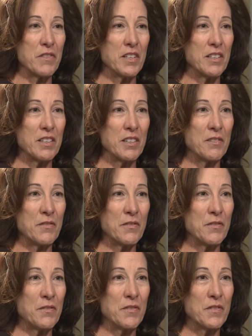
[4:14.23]
that if
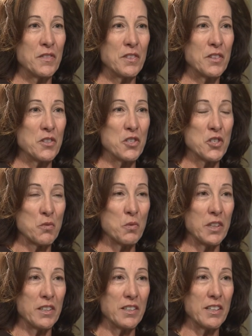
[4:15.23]
they're just
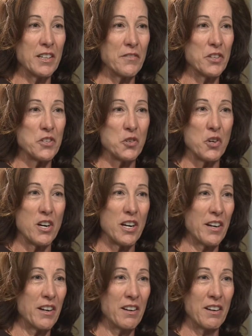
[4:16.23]
willing to give it a
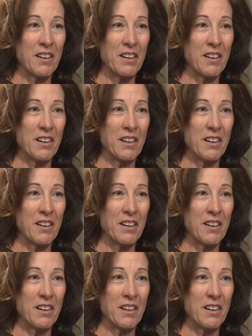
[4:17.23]
try.